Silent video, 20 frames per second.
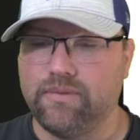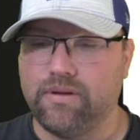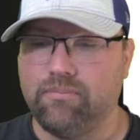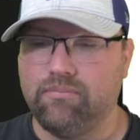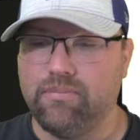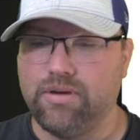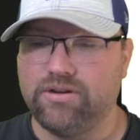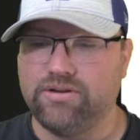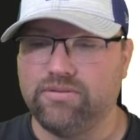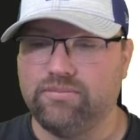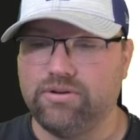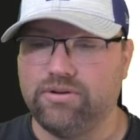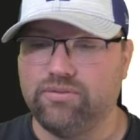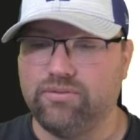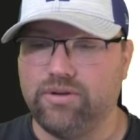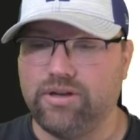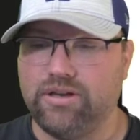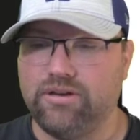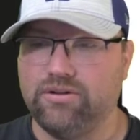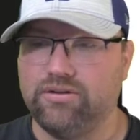measure
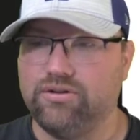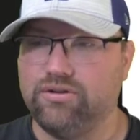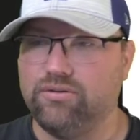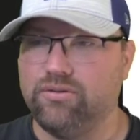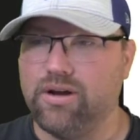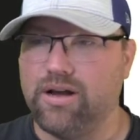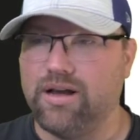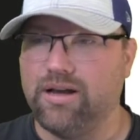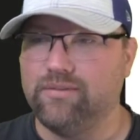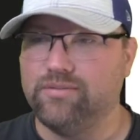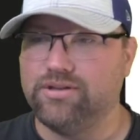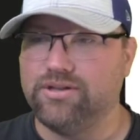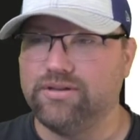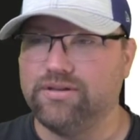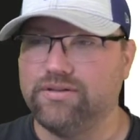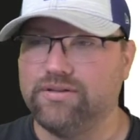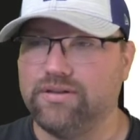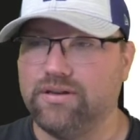between two objects.